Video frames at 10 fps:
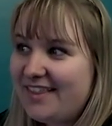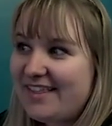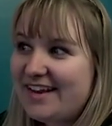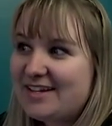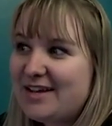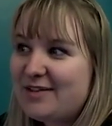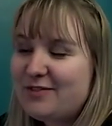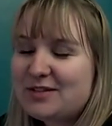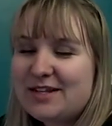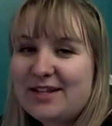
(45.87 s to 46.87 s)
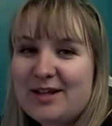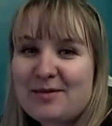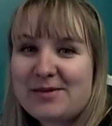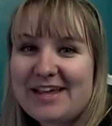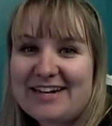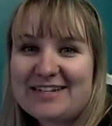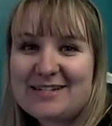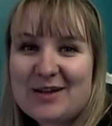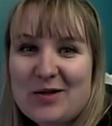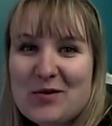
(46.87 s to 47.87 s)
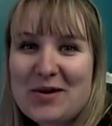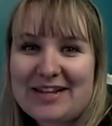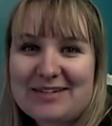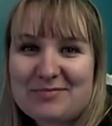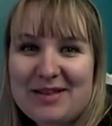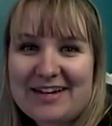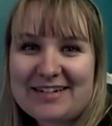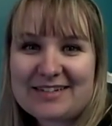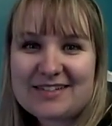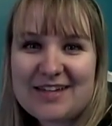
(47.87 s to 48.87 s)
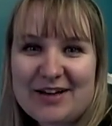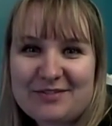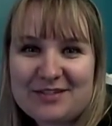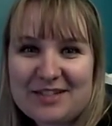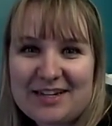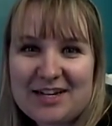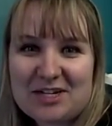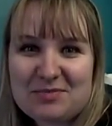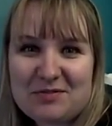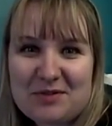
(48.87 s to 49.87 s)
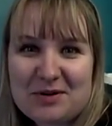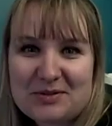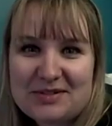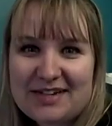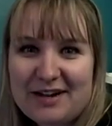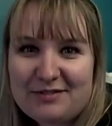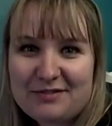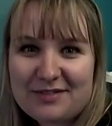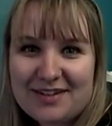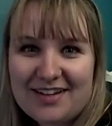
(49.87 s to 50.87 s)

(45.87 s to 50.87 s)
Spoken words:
And then I feel slightly obligated to say all the wedding planning stuff and the engagement photo stuff.